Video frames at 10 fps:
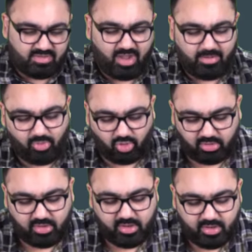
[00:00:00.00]
One
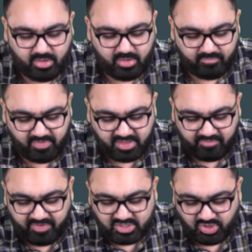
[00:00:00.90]
more. With
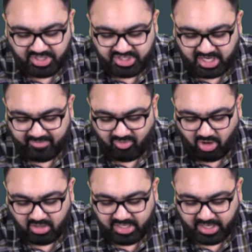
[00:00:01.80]
reference to initiative
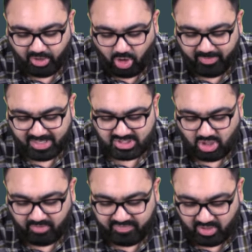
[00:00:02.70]
called the economics
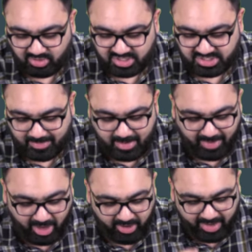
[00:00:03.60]
of ecosystem
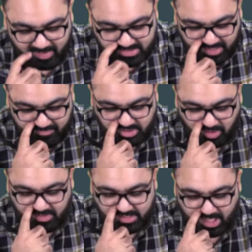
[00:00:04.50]
and biodiversity, which
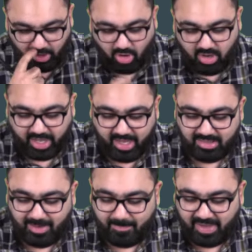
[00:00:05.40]
of these are wrong?
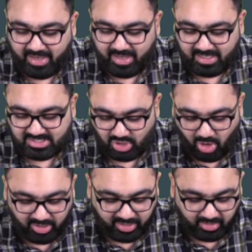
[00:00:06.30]
Again, the parent is
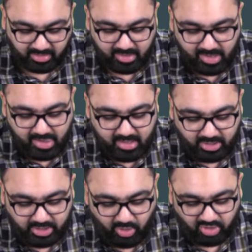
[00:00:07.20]
wrong here.
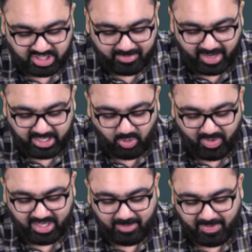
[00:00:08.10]
Hosted by
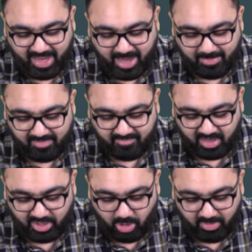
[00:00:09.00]
UNEP, IMF,
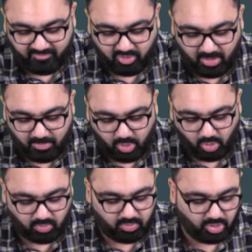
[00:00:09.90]
World Economic Forum?
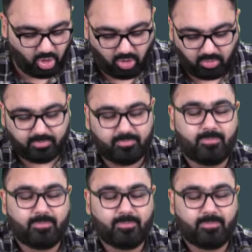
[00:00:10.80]
No, wrong.